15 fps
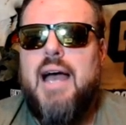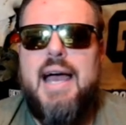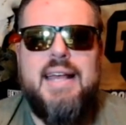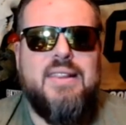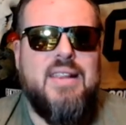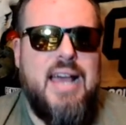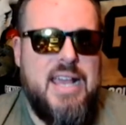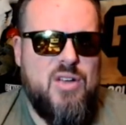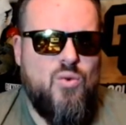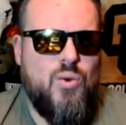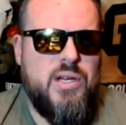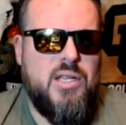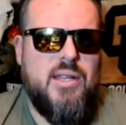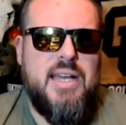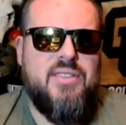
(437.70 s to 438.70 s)
I like
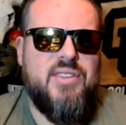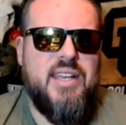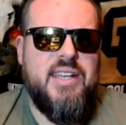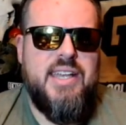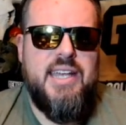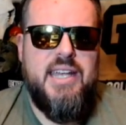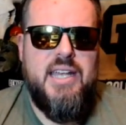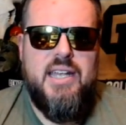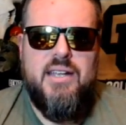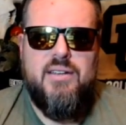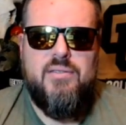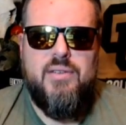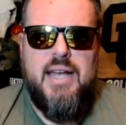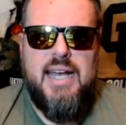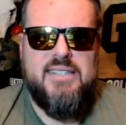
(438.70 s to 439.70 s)
Will. I think he
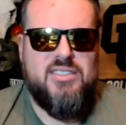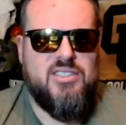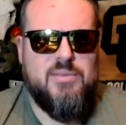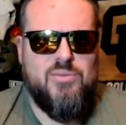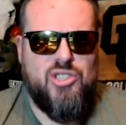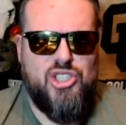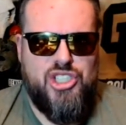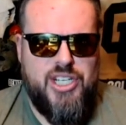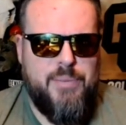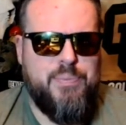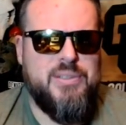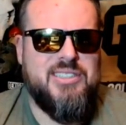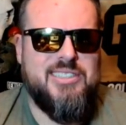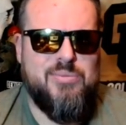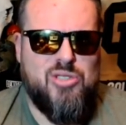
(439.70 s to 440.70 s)
has some
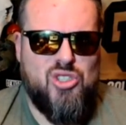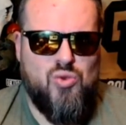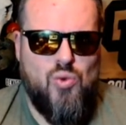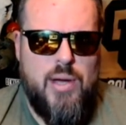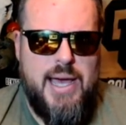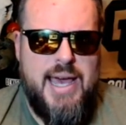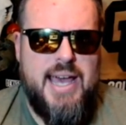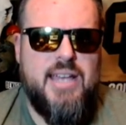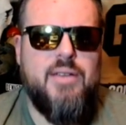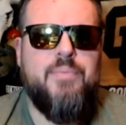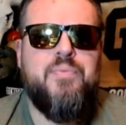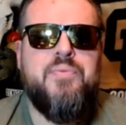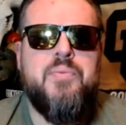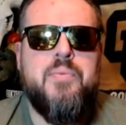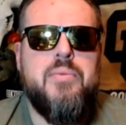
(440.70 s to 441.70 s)
chip and some swag.
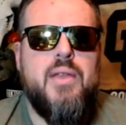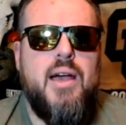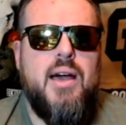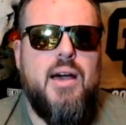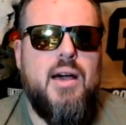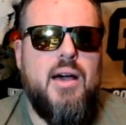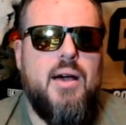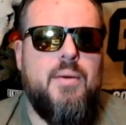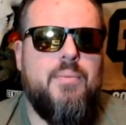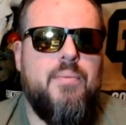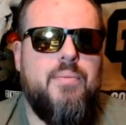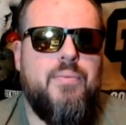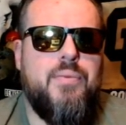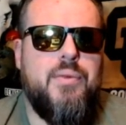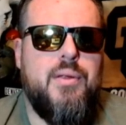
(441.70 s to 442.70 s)
Vrabel,